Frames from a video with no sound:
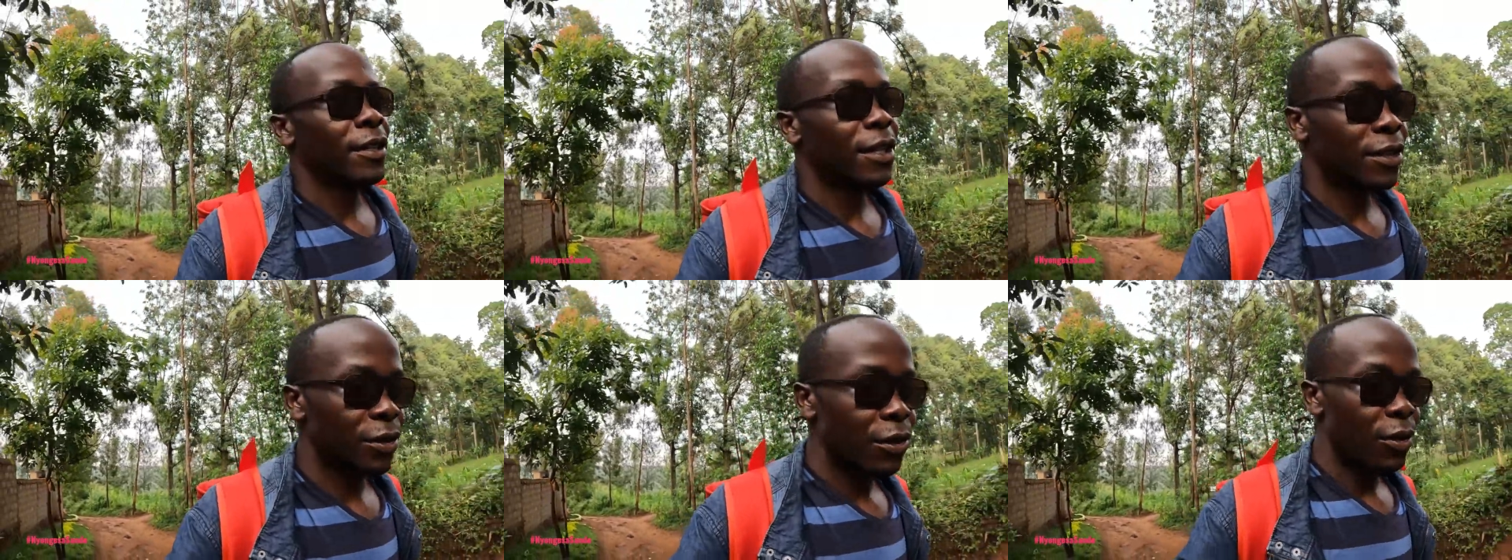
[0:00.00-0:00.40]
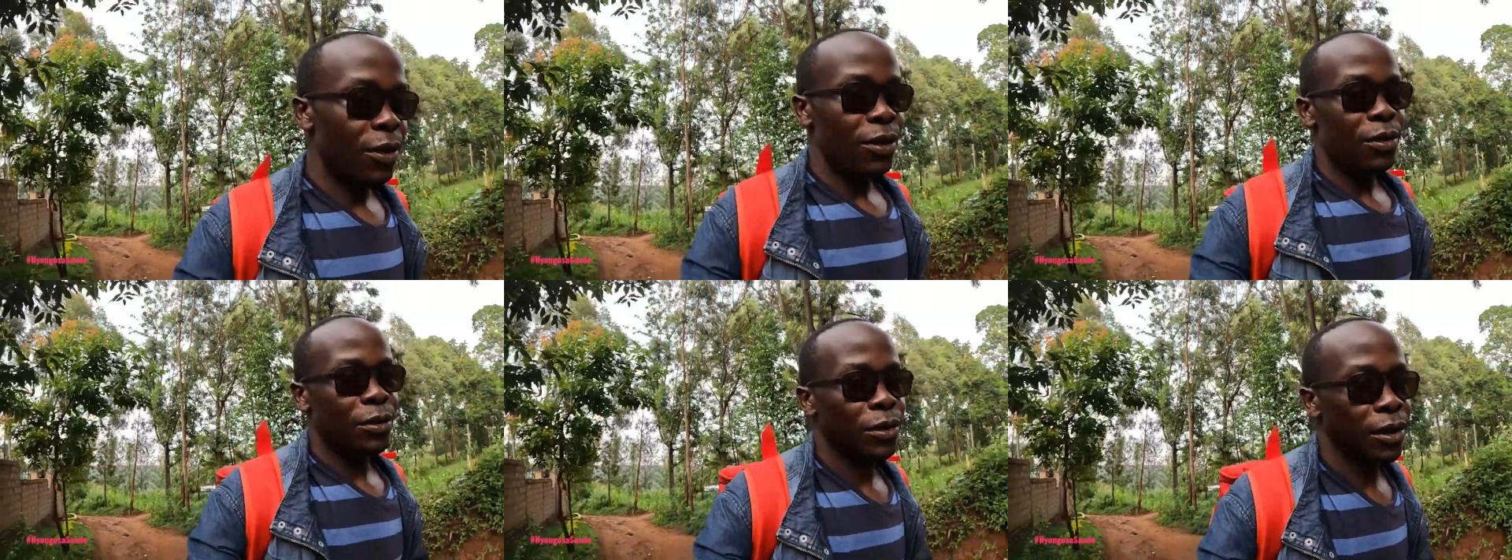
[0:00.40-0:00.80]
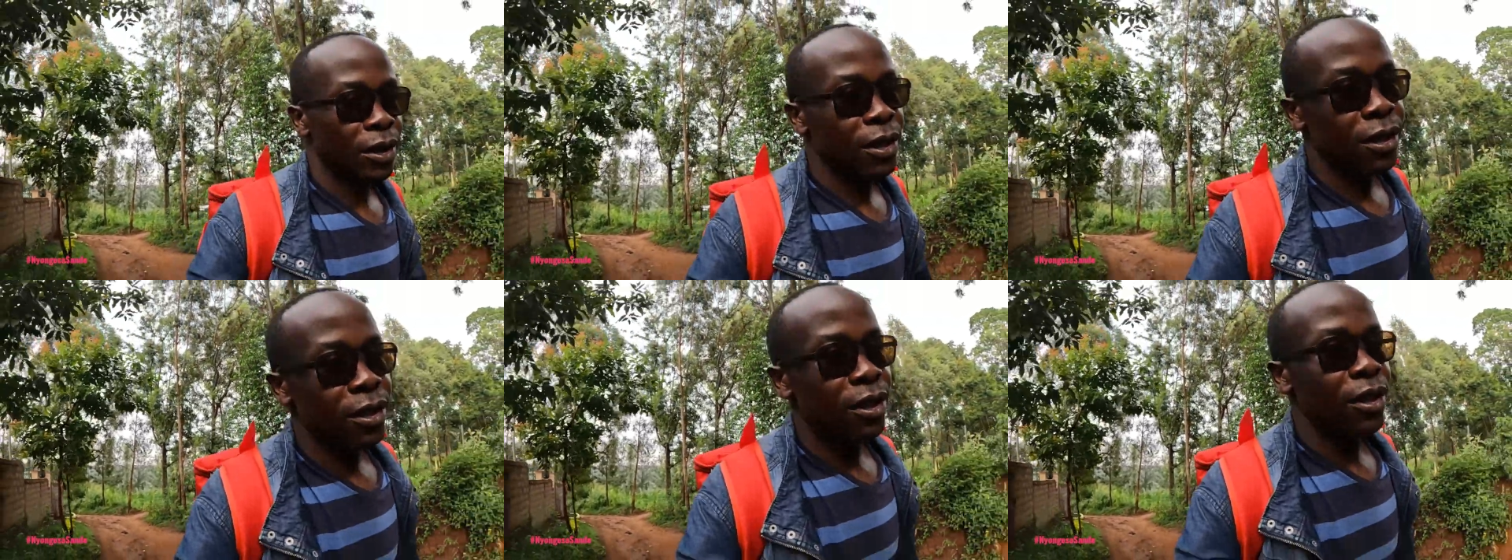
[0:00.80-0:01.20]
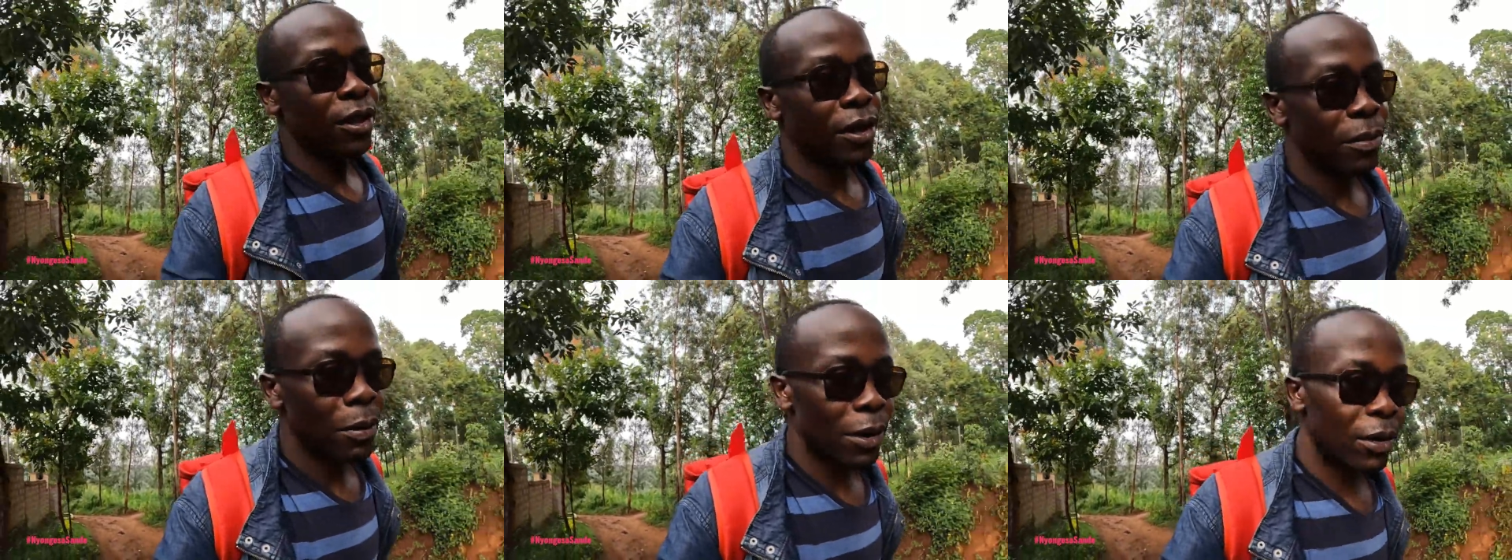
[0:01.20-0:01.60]
us know what you think
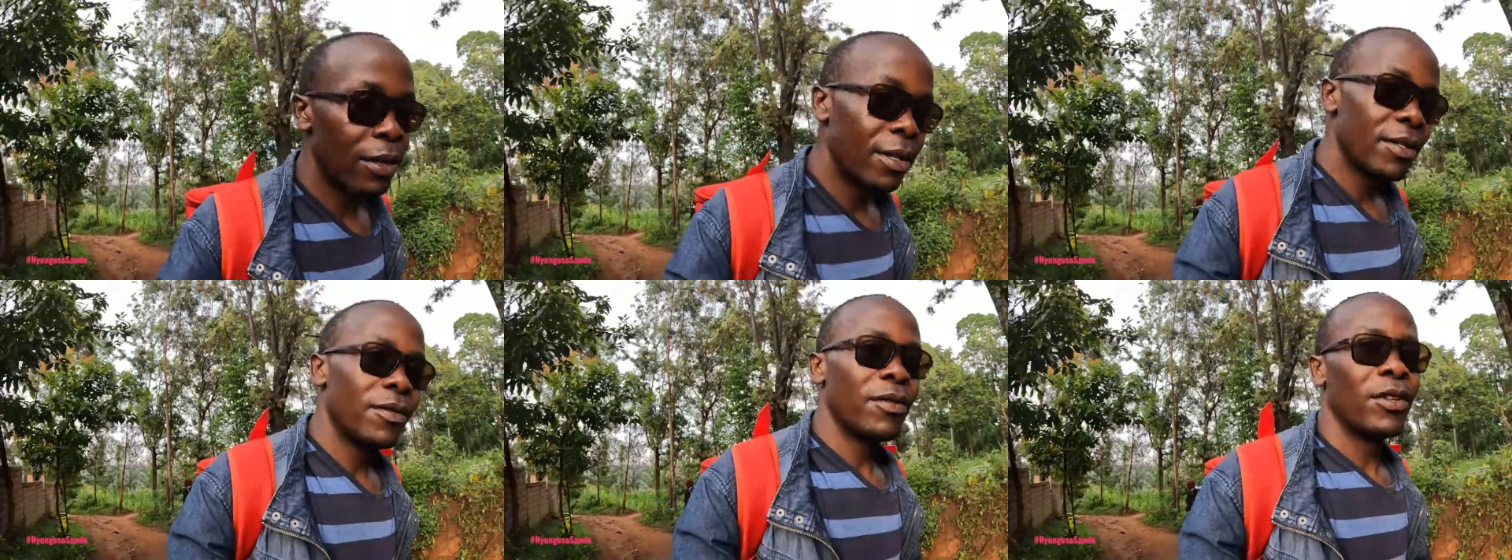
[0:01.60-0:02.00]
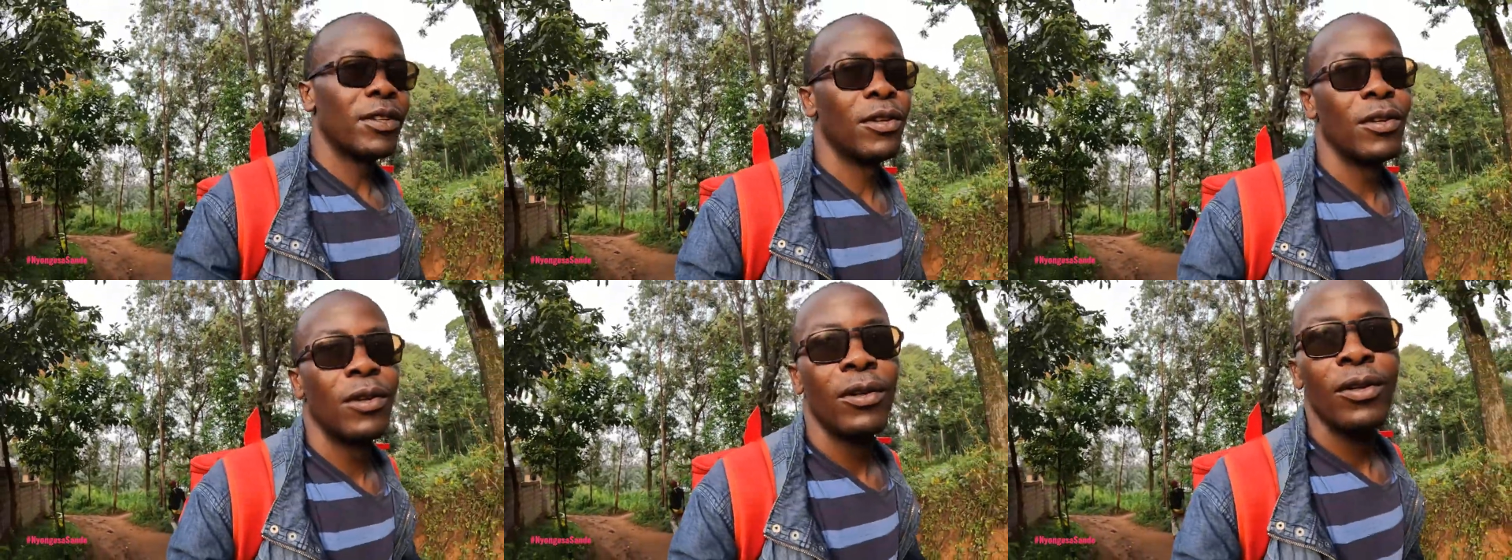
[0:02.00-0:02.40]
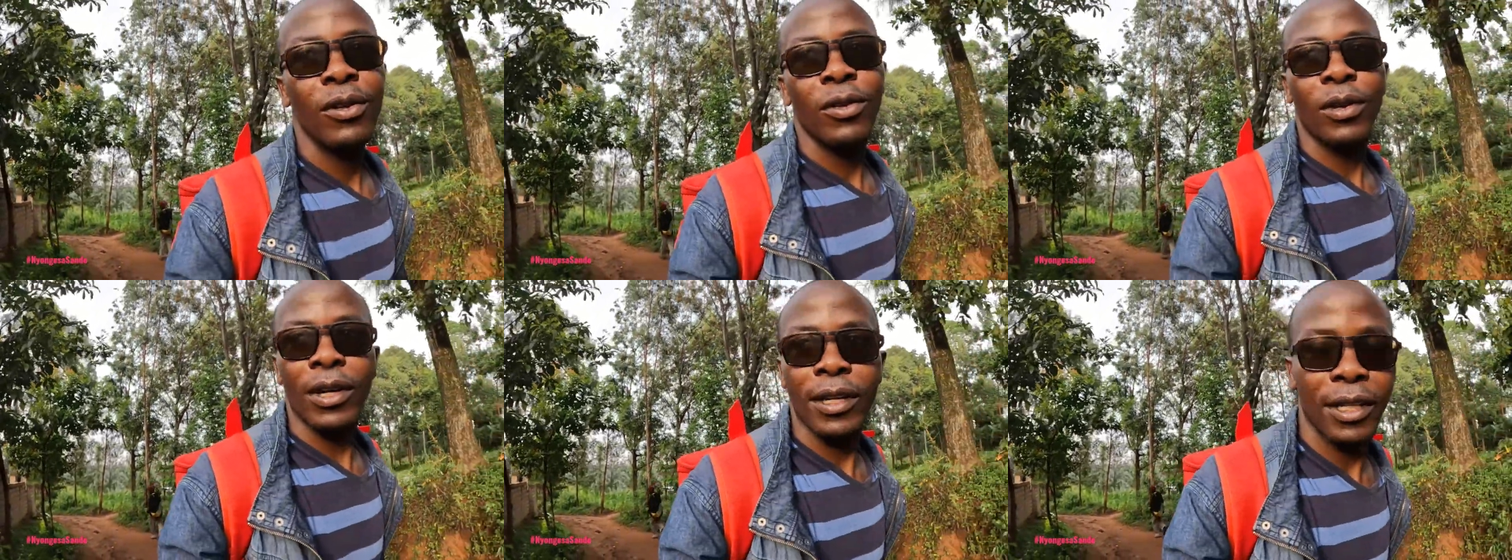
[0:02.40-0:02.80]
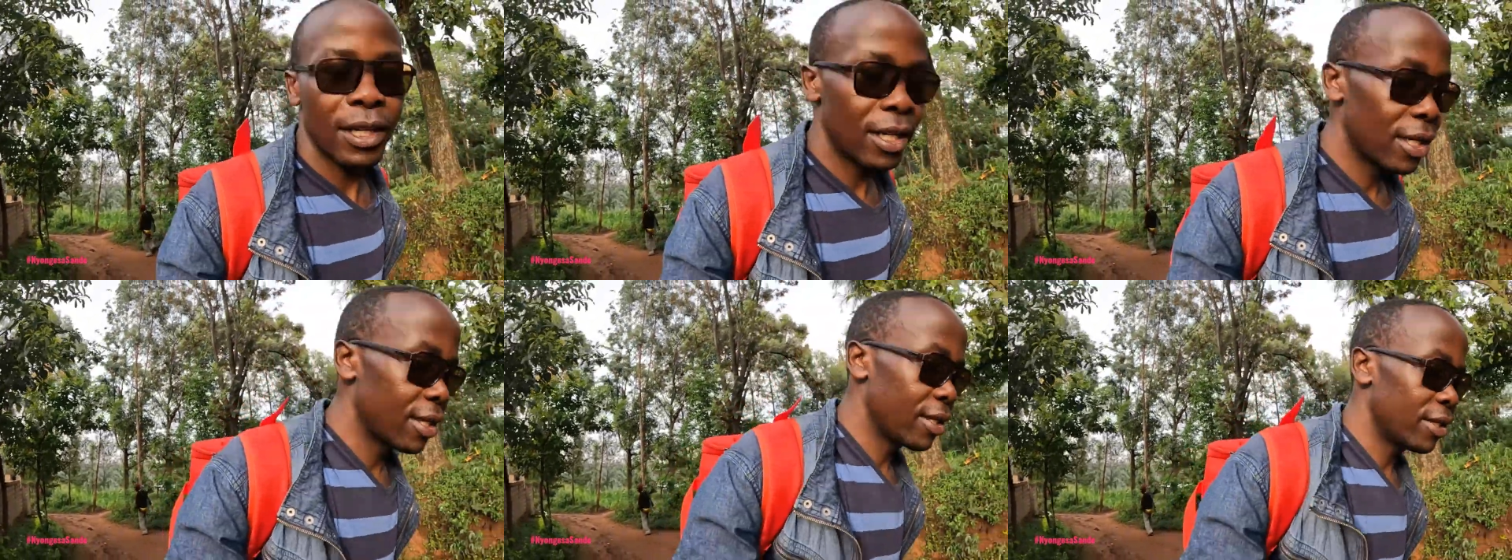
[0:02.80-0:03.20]
about this video you can
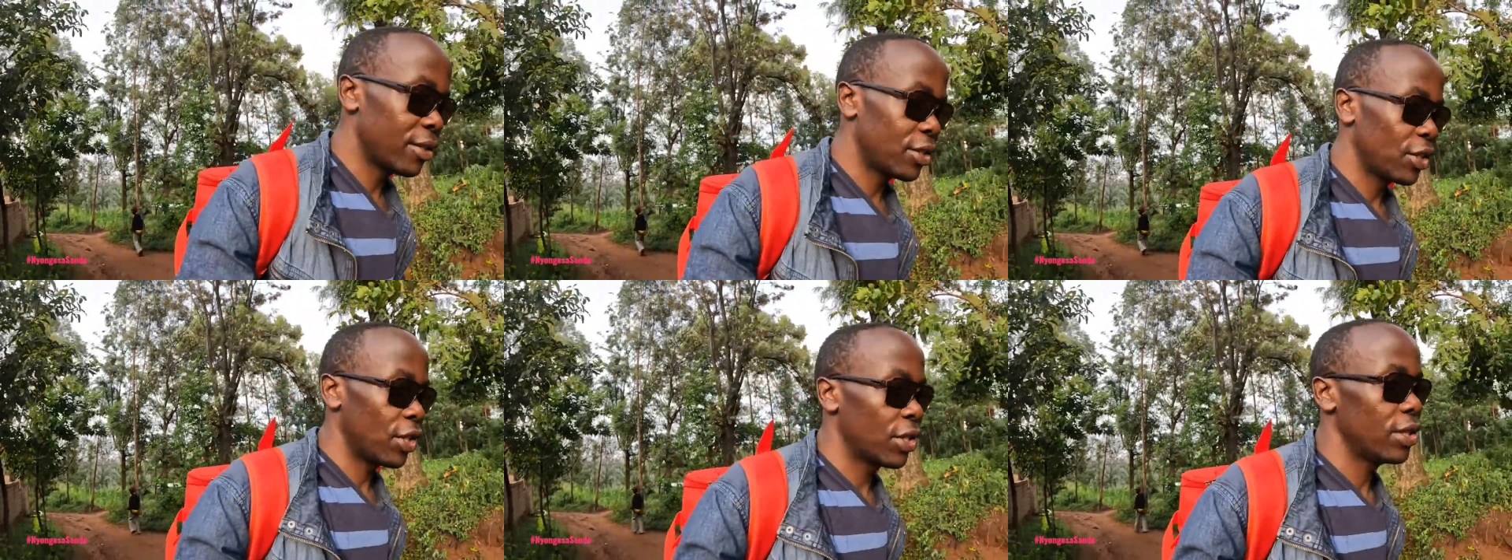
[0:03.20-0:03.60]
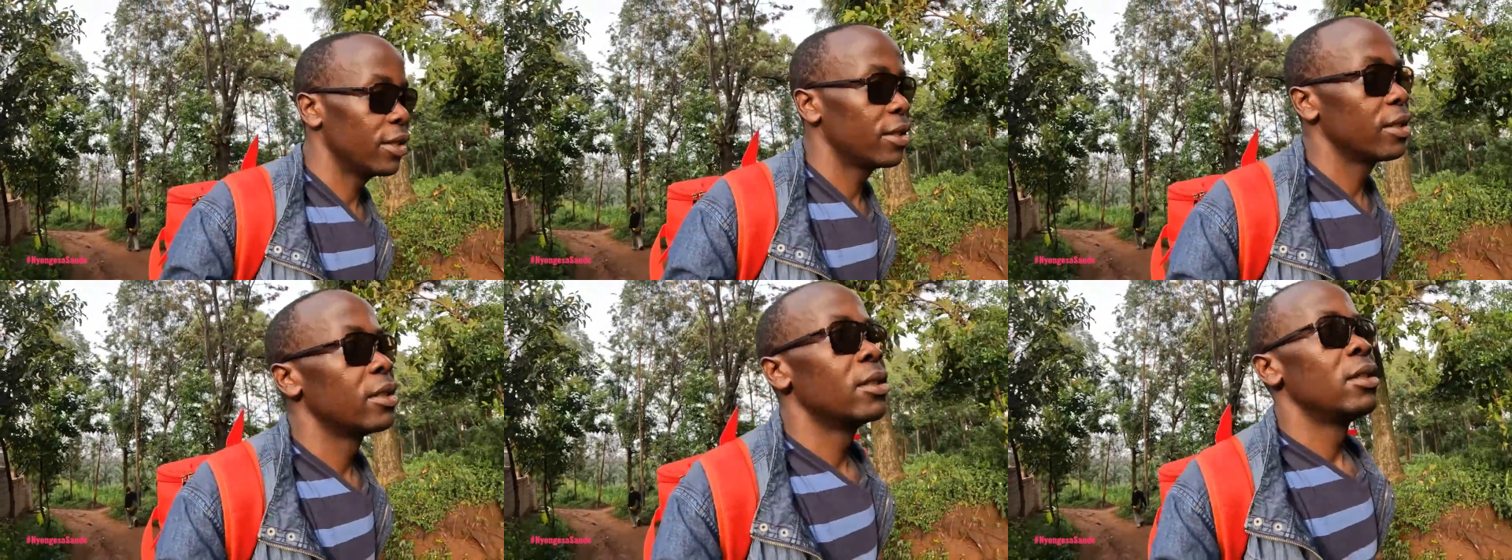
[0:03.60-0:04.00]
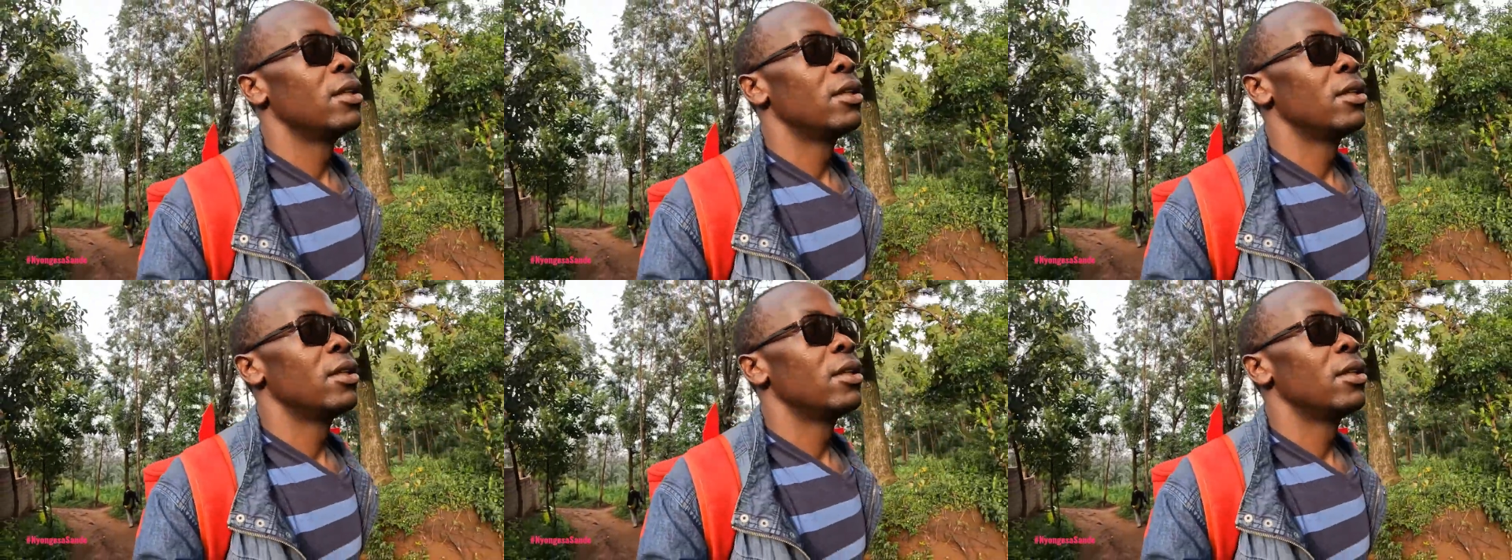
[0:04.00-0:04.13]
like it share it